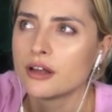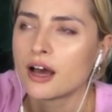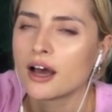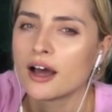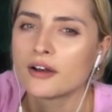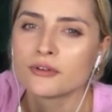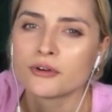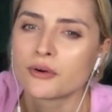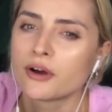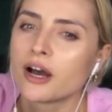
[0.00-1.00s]
I don't
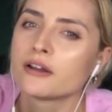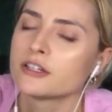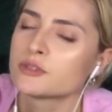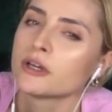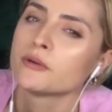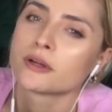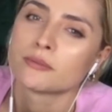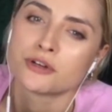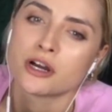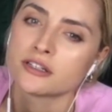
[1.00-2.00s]
know how to explain what I'm
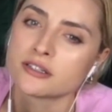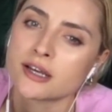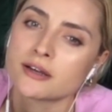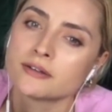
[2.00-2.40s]
trying to say.